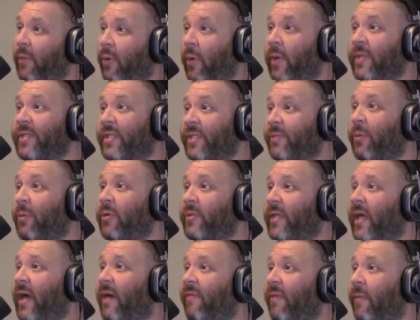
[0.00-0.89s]
It wasn't
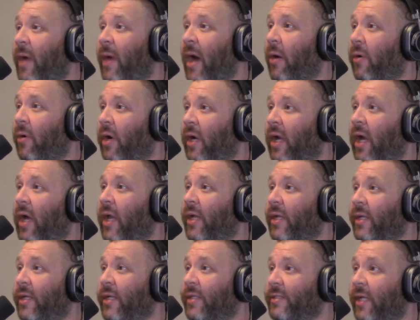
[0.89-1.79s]
supposed to have the power it kind
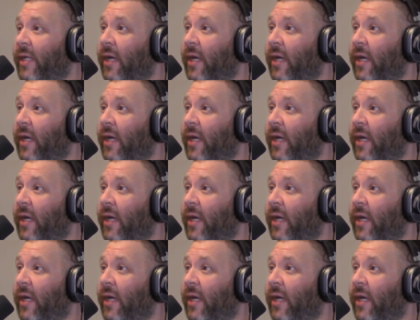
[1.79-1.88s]
of does